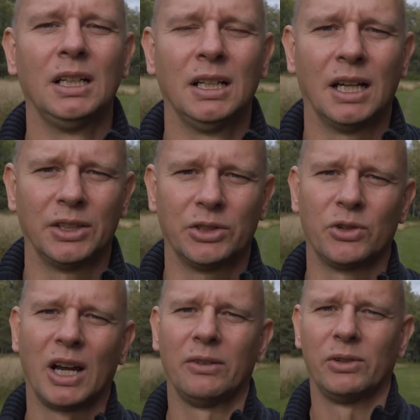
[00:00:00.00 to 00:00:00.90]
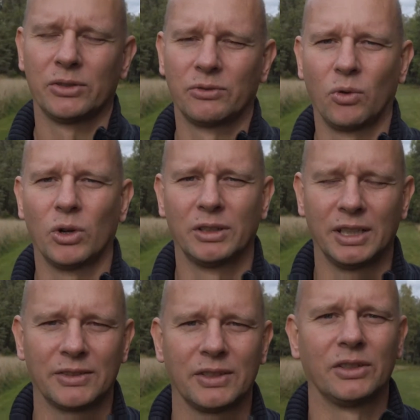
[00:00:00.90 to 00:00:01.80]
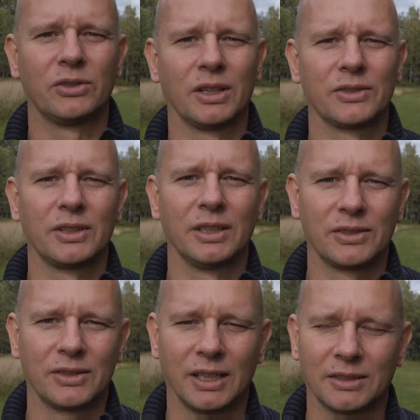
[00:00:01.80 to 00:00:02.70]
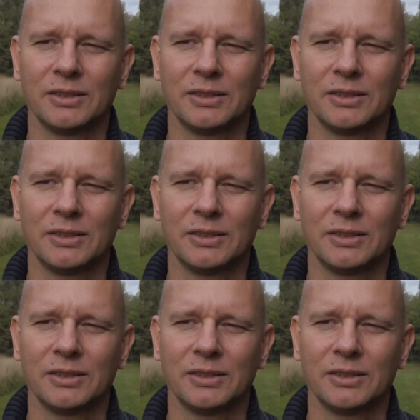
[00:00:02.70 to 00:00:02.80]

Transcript: And the drivers for this interest is that